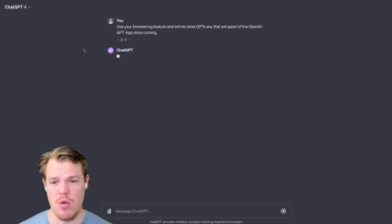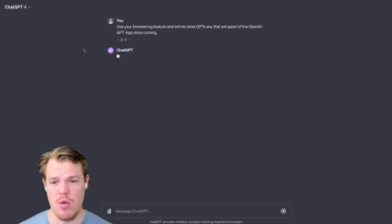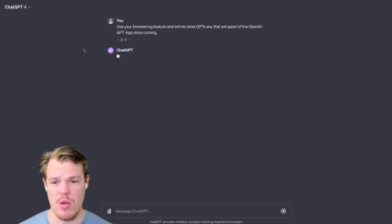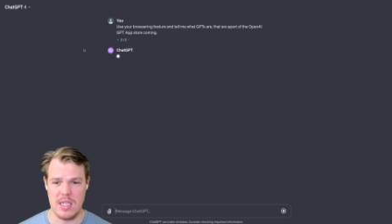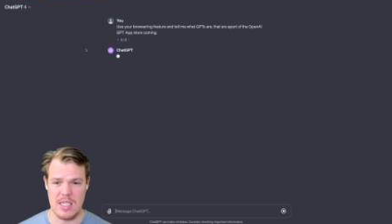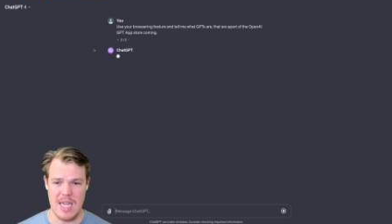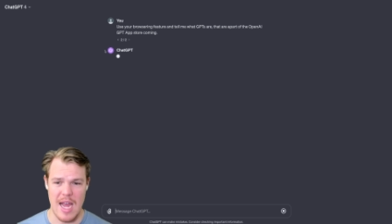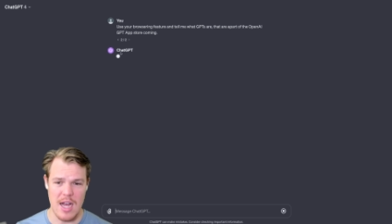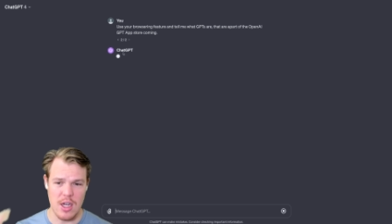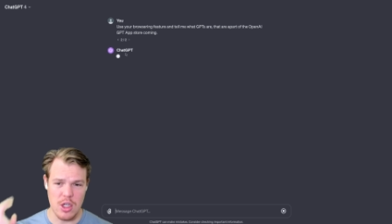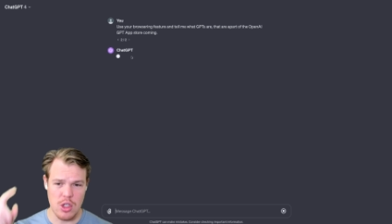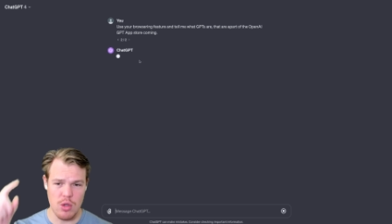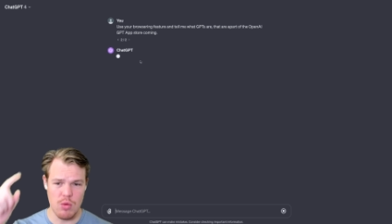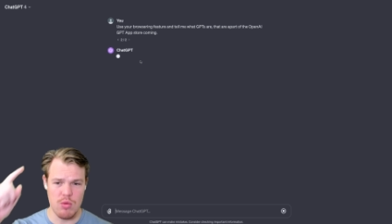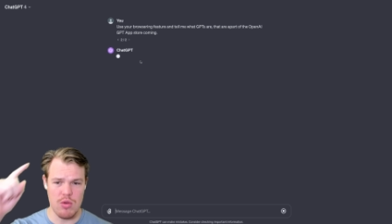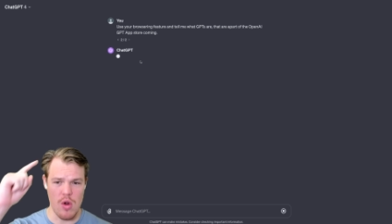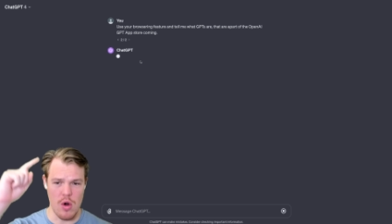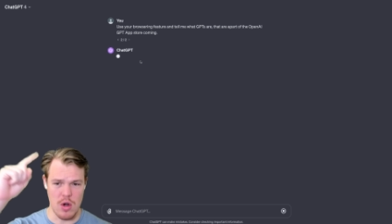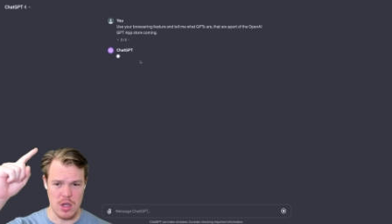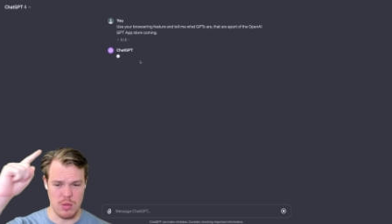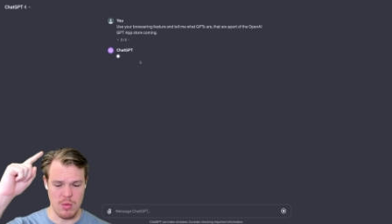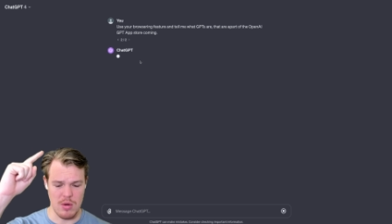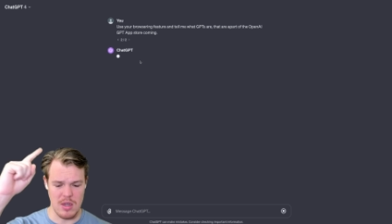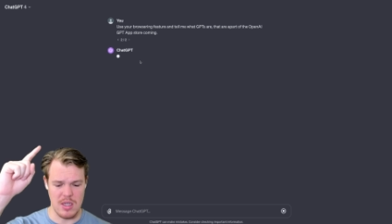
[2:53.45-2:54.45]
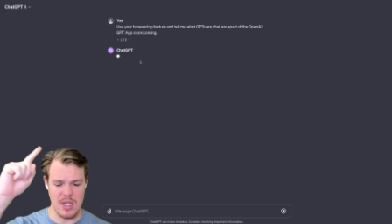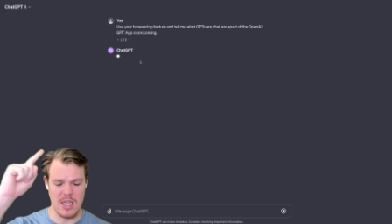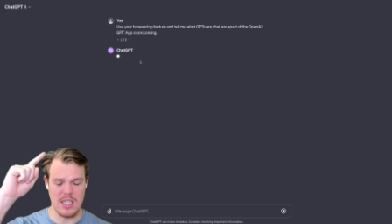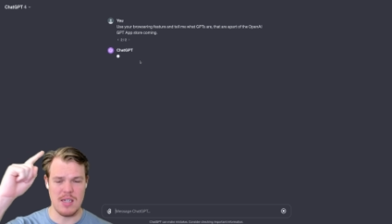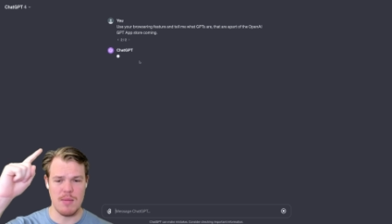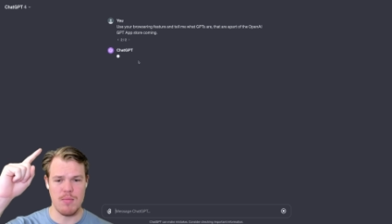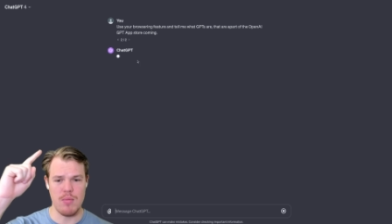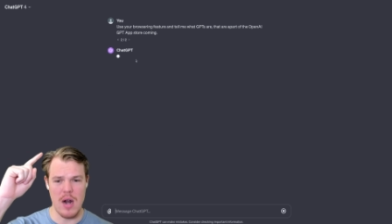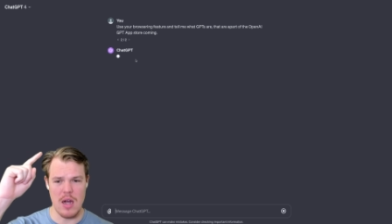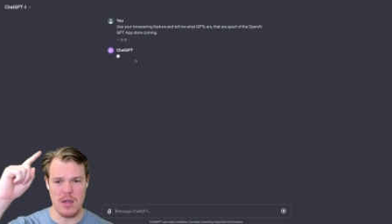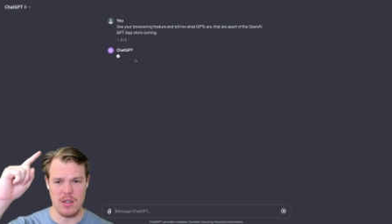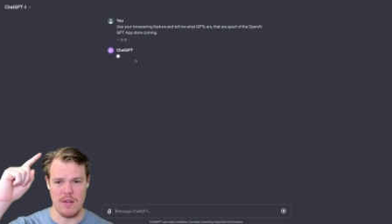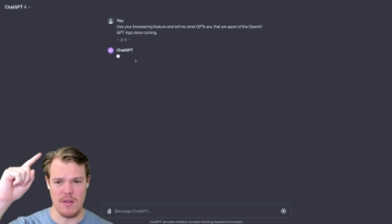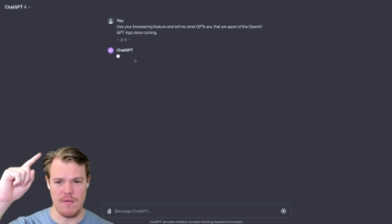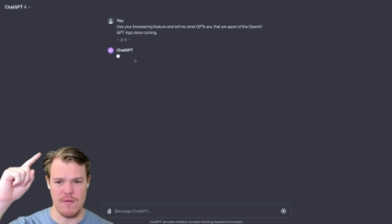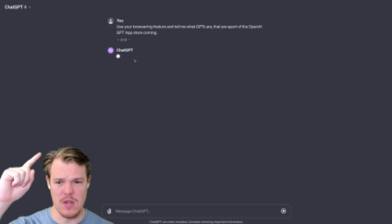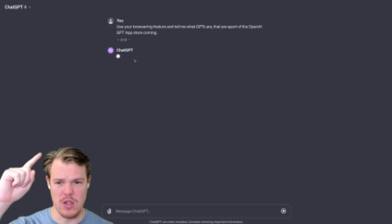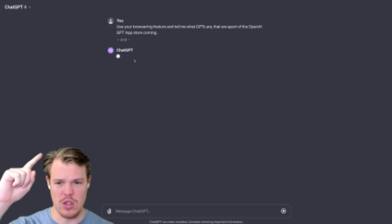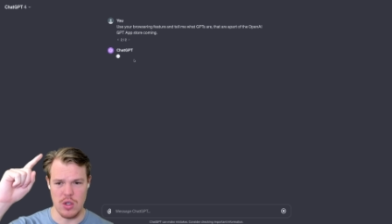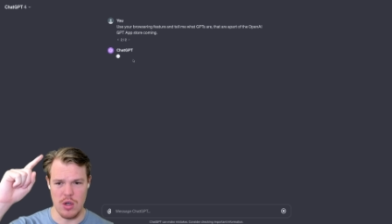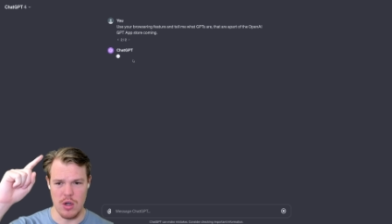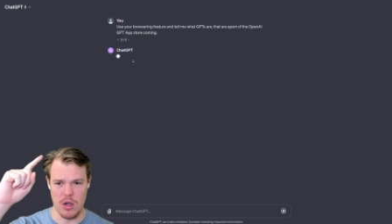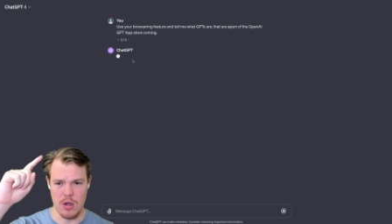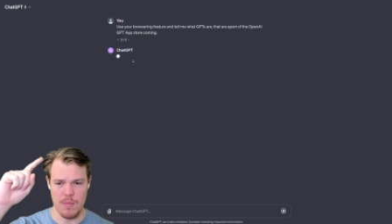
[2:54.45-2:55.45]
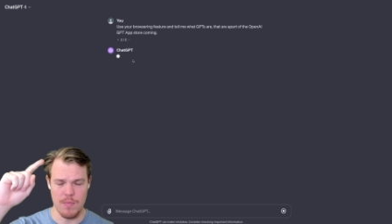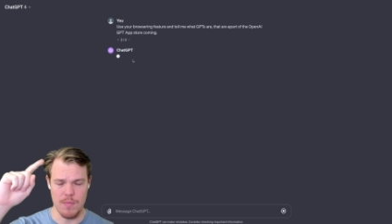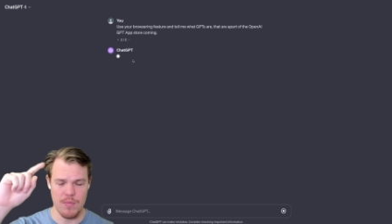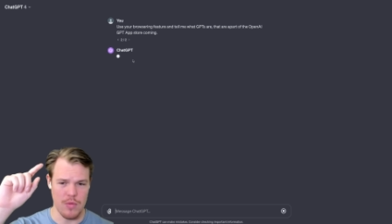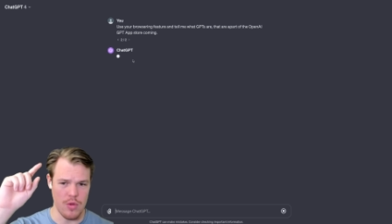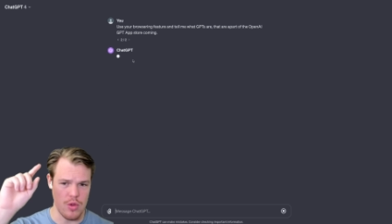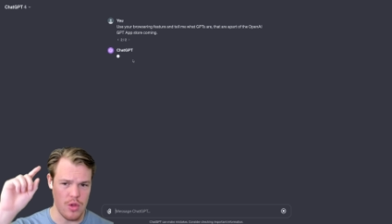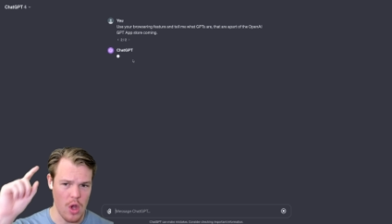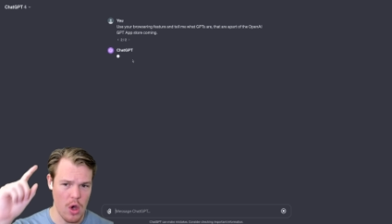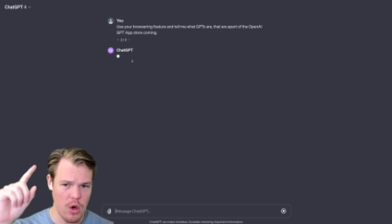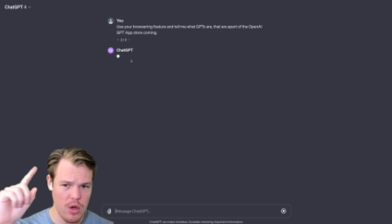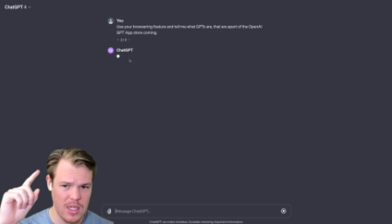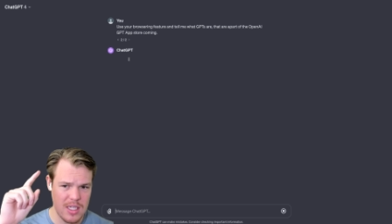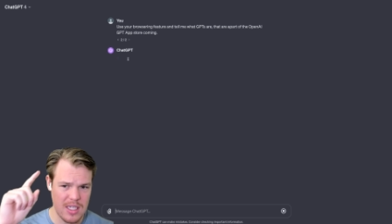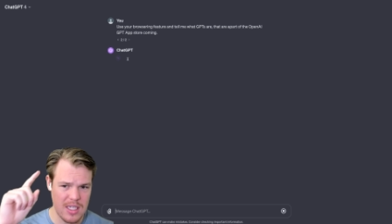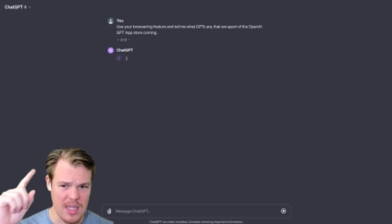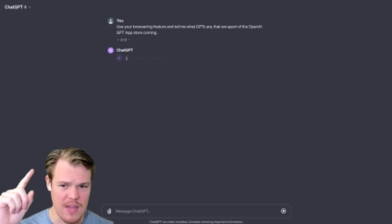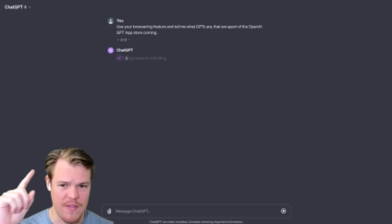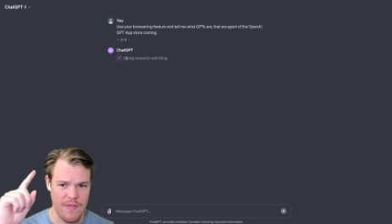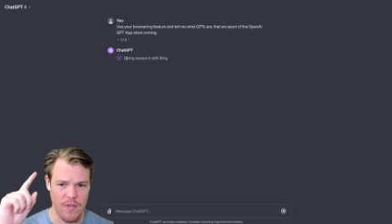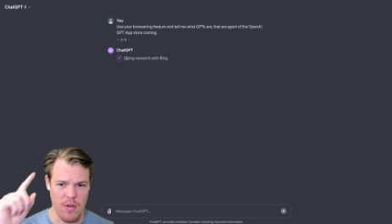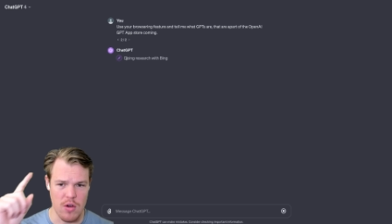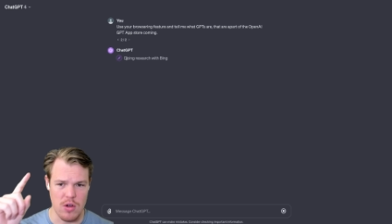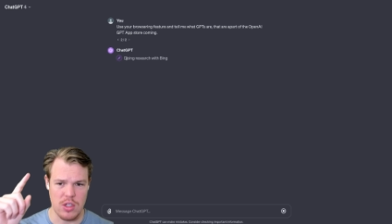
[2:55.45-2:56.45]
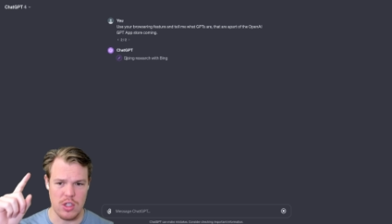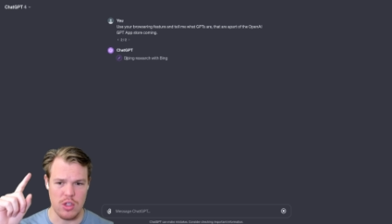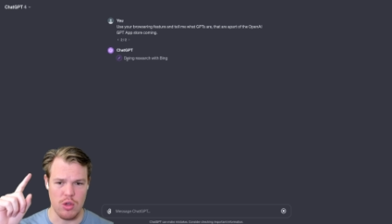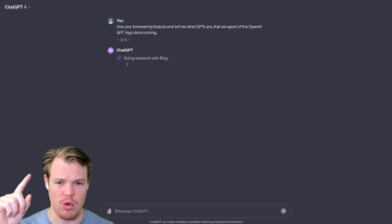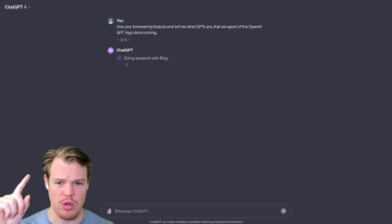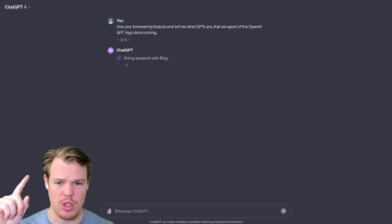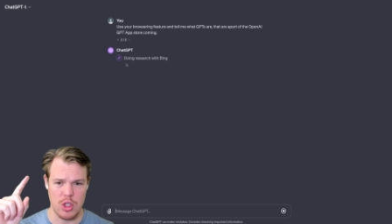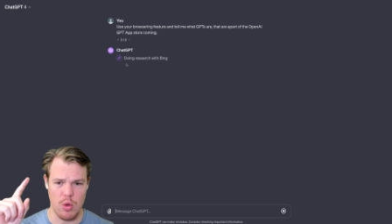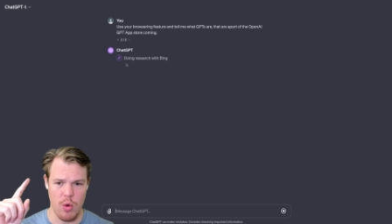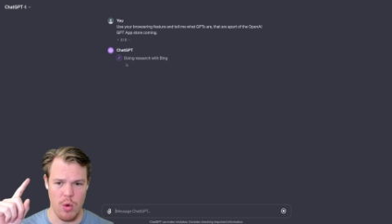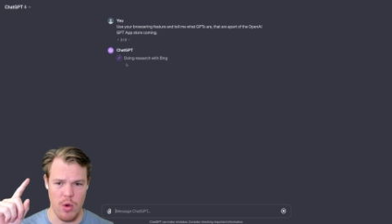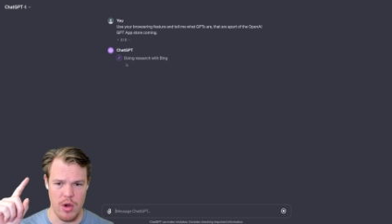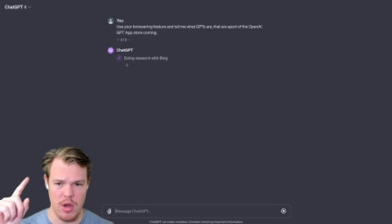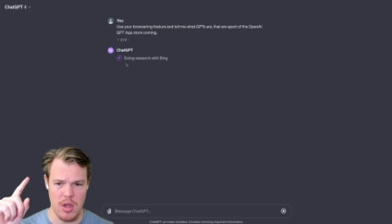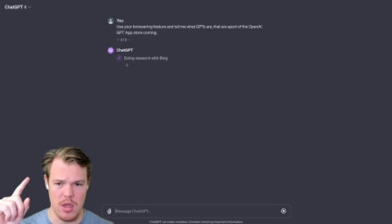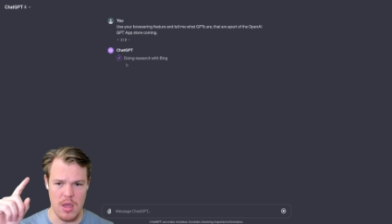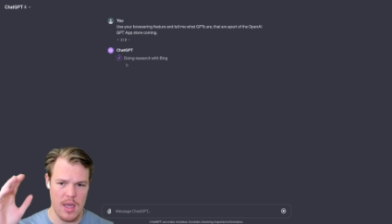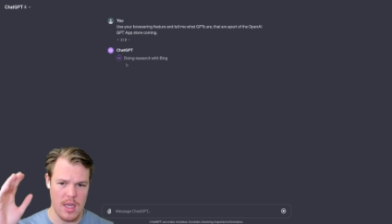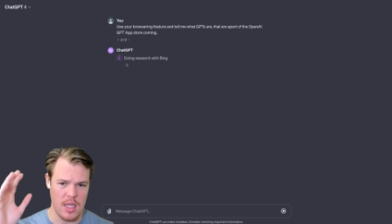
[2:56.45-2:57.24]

because as you'll notice when it does the browsing feature here, notice the first search query.